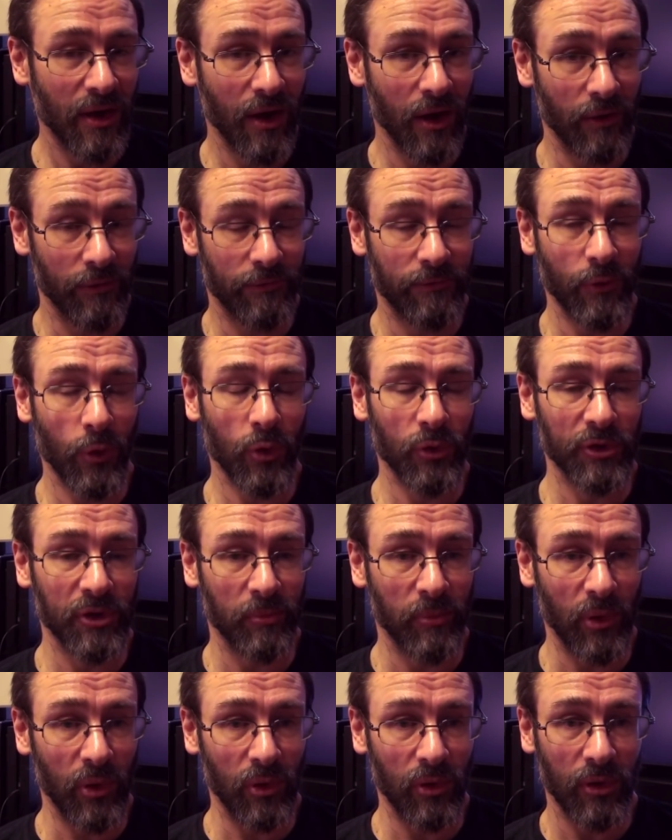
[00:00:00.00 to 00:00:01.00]

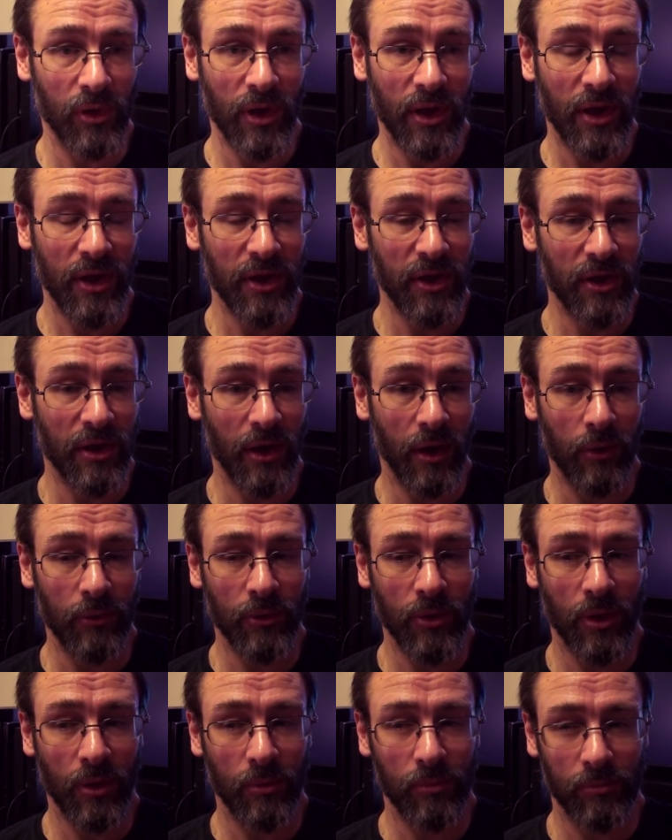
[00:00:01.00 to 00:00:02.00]
affordable, you know,
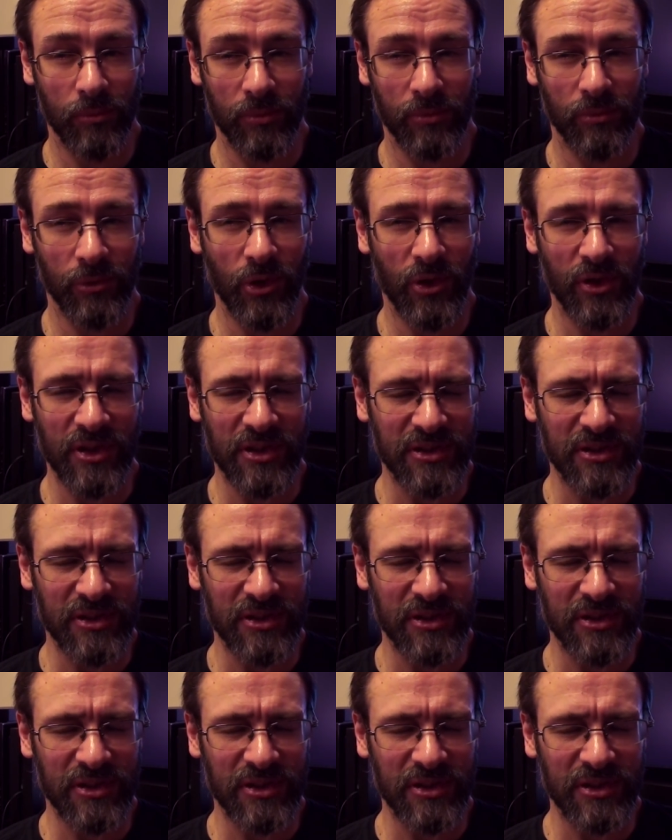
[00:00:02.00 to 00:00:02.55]
not